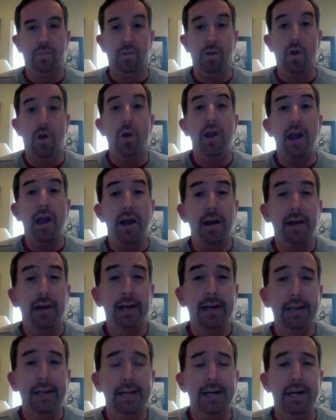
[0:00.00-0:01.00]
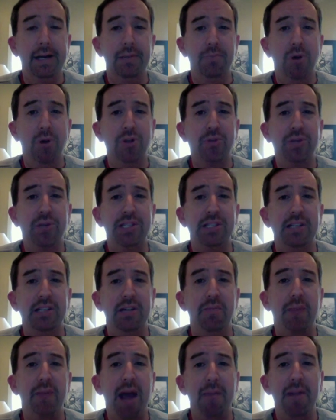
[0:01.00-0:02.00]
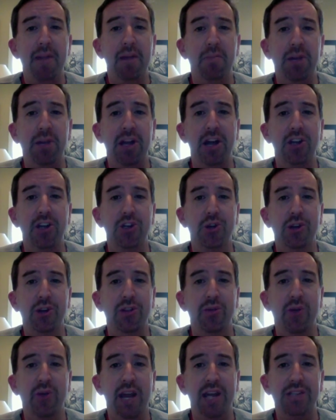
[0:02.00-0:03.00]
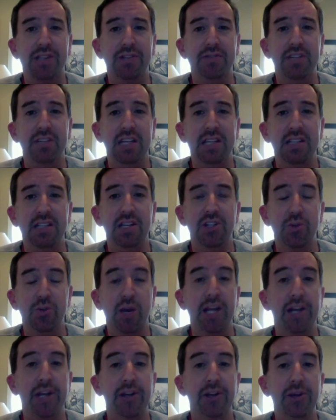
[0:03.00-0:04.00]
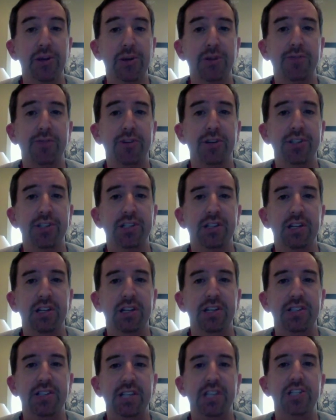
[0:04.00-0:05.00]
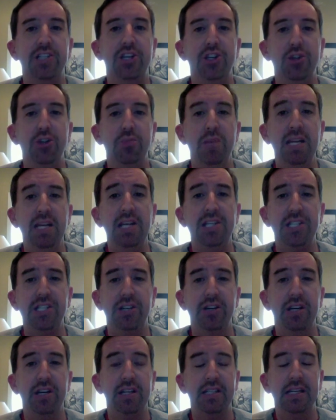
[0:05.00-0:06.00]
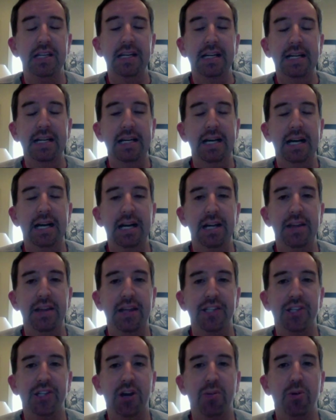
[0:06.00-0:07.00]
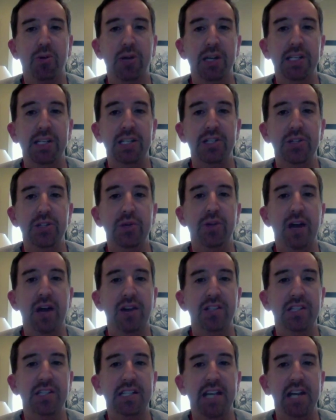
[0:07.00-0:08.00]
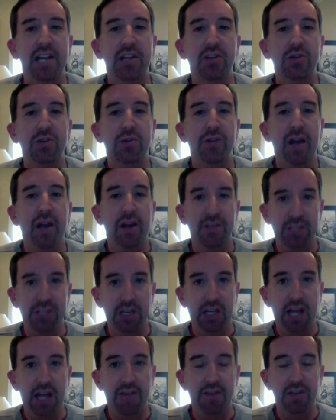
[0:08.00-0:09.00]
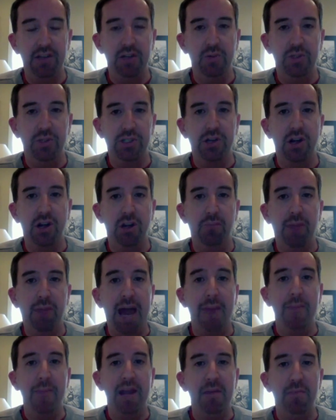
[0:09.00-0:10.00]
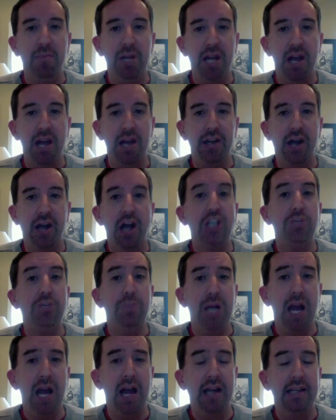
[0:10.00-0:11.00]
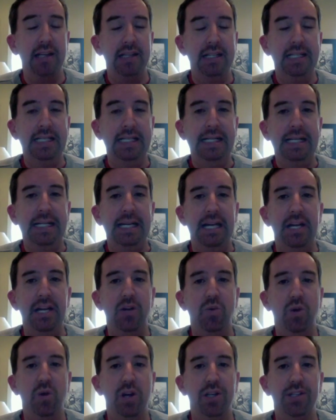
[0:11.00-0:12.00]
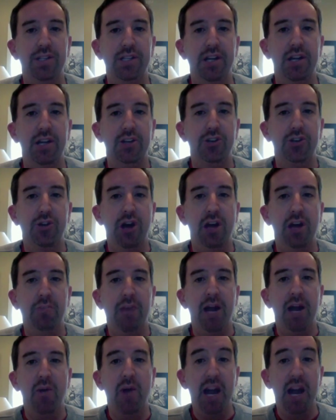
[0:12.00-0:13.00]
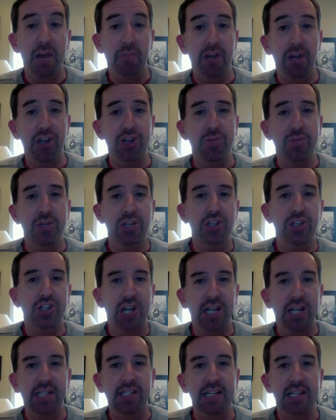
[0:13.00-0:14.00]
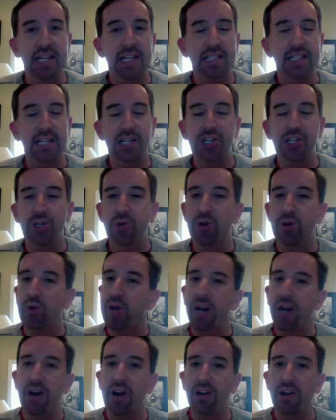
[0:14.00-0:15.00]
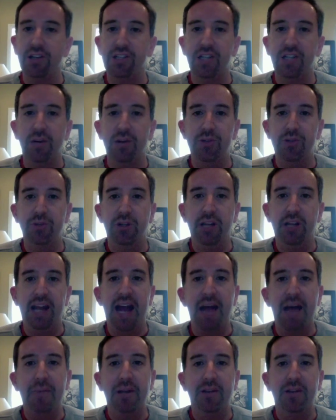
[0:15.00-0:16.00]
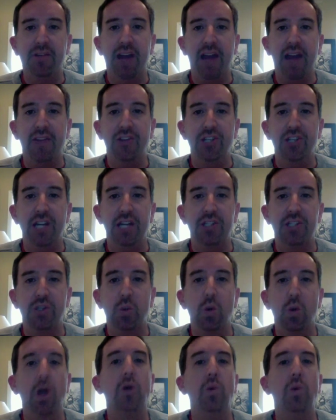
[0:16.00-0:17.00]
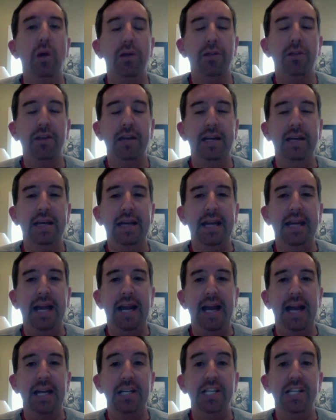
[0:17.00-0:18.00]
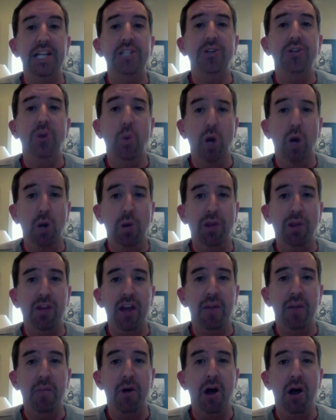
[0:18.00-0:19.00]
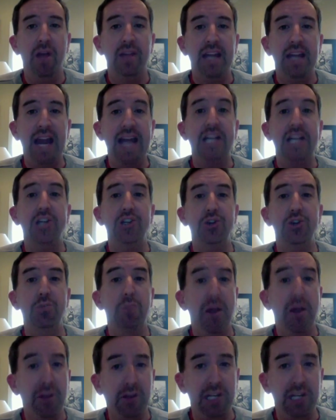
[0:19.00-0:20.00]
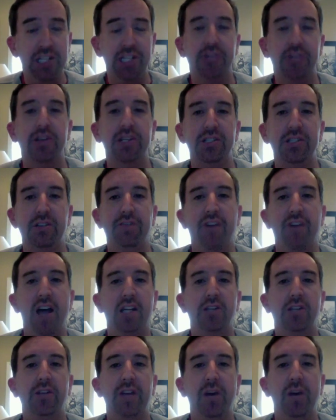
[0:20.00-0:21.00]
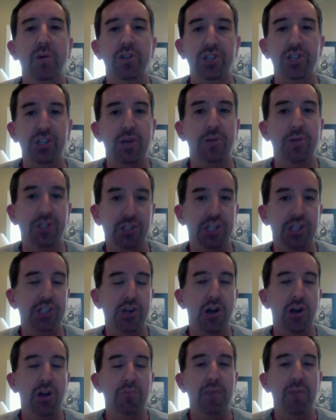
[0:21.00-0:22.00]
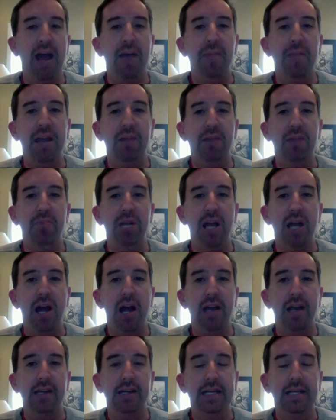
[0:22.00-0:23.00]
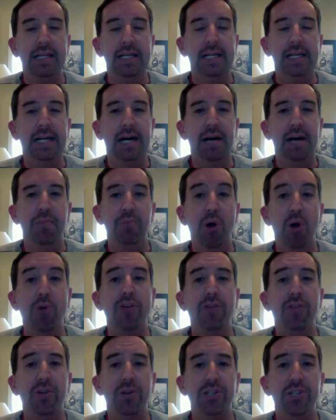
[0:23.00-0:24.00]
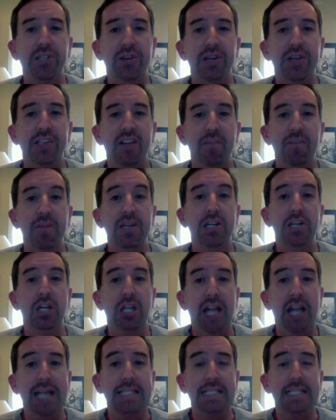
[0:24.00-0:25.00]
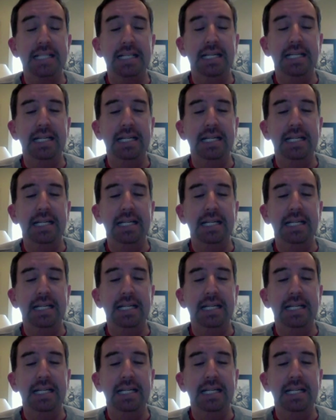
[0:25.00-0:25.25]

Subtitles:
Oh yeah. Most recently, Batman Beyond joined the ranks of DC's regular universe in a 6-issue miniseries that saw print in 2010 and 2011. It was called Batman Beyond Hush Beyond, and it was drawn by Ryan Benjamin and John Stanisi, two great artists I was really happy to have had the chance to work with. And I continued to work with them on the 8-issue monthly series that followed that was just called Batman Beyond. Both of those series have been collected